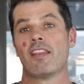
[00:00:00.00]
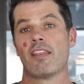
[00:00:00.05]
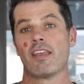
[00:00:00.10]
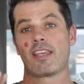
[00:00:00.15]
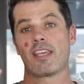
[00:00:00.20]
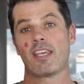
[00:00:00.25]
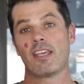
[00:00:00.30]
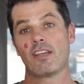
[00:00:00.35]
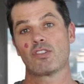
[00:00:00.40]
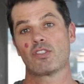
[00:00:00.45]
The
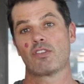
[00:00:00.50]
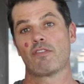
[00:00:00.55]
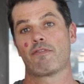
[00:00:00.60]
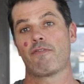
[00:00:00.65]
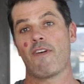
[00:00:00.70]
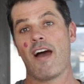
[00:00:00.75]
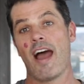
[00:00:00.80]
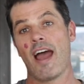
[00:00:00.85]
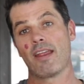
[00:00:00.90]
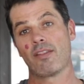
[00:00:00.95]
key is to
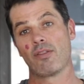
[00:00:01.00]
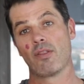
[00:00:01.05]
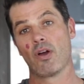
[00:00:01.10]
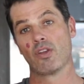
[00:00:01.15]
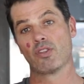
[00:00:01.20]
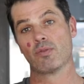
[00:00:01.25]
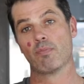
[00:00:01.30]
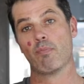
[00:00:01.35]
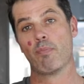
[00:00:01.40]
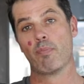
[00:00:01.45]
find
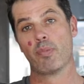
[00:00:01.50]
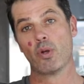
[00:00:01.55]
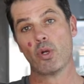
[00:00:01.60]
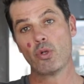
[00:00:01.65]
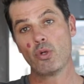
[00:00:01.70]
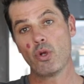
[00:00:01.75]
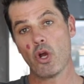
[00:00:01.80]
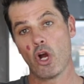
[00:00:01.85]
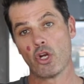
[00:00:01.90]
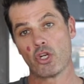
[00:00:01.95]
those
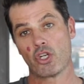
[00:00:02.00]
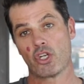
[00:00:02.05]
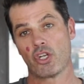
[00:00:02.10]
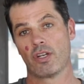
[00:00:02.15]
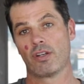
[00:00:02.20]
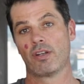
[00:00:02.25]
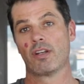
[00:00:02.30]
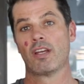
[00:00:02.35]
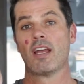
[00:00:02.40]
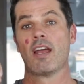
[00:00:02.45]
blue
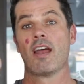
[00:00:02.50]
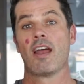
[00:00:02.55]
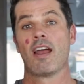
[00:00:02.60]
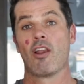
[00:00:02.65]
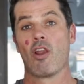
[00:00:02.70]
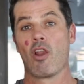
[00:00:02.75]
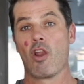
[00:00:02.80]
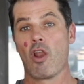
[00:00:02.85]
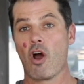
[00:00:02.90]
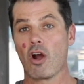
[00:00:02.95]
ocean
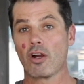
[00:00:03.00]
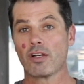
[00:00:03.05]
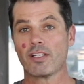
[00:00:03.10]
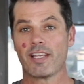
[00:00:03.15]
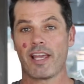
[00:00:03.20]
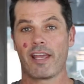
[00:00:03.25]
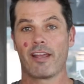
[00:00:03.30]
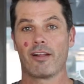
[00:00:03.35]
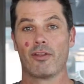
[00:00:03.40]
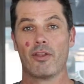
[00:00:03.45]
long
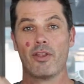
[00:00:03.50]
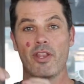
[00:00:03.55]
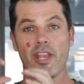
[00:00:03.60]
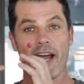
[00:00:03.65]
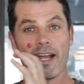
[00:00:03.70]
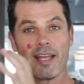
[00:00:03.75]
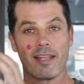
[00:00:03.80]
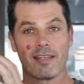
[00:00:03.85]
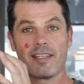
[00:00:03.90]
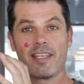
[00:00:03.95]
tail
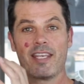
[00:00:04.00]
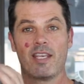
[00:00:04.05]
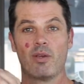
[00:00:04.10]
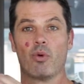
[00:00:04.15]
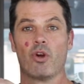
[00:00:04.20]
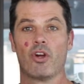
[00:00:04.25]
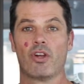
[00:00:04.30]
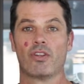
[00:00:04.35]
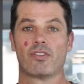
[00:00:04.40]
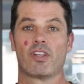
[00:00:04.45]
nugget
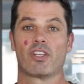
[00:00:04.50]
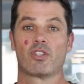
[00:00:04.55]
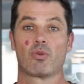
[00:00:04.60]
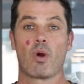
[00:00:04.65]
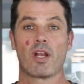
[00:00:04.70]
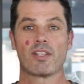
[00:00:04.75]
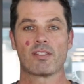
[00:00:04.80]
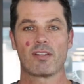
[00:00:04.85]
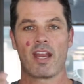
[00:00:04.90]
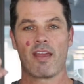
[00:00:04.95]
keywords, those
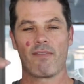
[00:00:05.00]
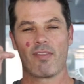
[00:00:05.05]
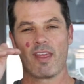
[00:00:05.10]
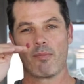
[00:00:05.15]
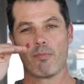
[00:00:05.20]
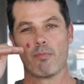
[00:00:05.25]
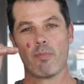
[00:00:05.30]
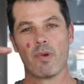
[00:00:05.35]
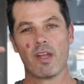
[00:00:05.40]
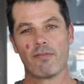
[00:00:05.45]
ones that have that
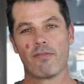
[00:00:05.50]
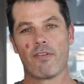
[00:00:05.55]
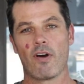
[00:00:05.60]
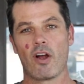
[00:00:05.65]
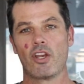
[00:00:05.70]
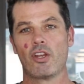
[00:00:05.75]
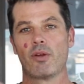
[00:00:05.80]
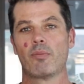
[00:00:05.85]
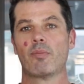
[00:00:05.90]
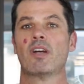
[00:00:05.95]
mid volume,